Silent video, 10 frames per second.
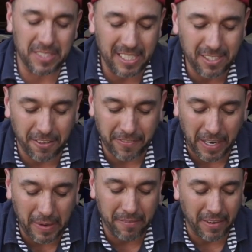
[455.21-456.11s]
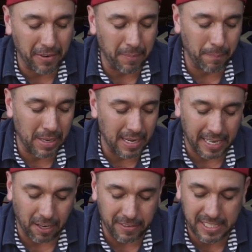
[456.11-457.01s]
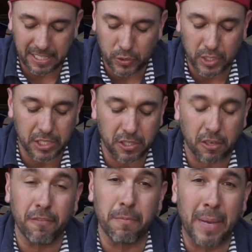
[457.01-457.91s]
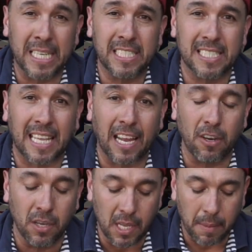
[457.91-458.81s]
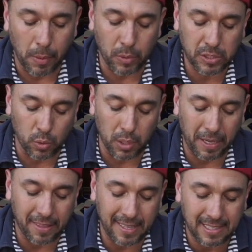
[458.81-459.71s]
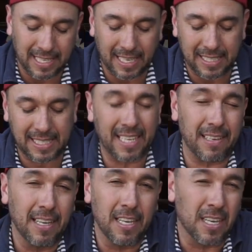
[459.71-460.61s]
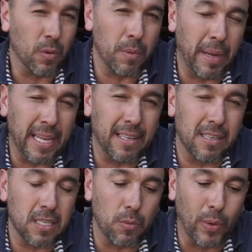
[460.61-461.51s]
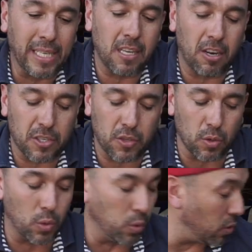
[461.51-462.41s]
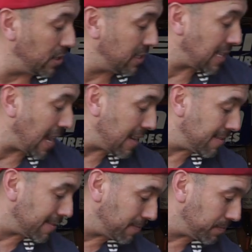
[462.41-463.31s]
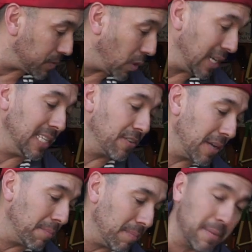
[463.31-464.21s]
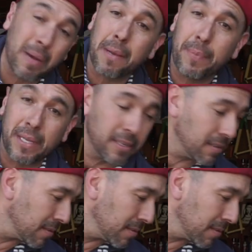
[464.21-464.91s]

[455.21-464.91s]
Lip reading: These are very, very, like, obviously traditional mesh style. But what's cool about these, like I said, what made Racing Hart so cool is that, or at least in my opinion,